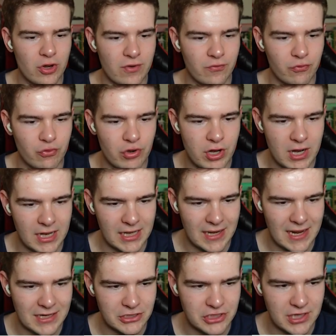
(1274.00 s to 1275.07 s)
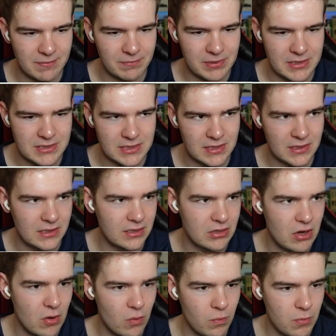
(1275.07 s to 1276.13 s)
have really liked Champions League.
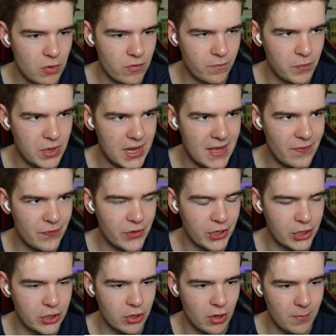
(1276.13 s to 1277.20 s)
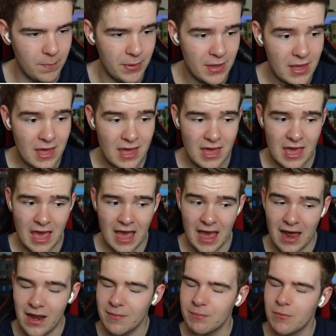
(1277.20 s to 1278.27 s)
No movement in the Cup
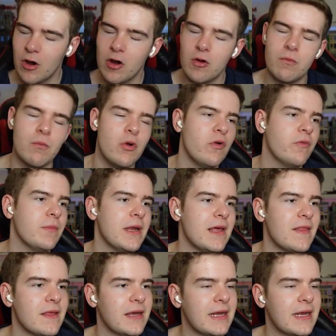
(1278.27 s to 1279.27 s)
and no movement in the